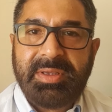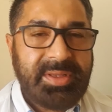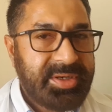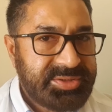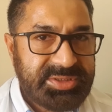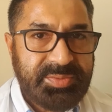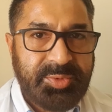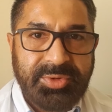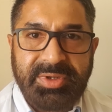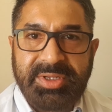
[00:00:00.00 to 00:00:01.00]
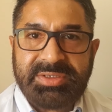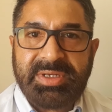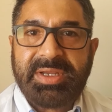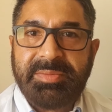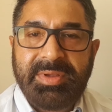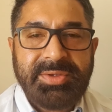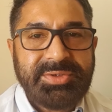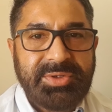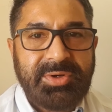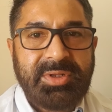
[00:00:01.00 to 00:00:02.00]
There is this brokerage like I mentioned.
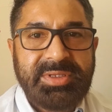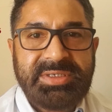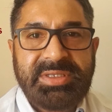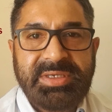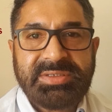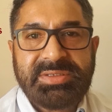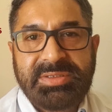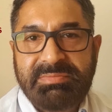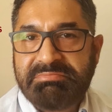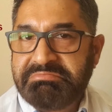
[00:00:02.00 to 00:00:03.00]
So all these things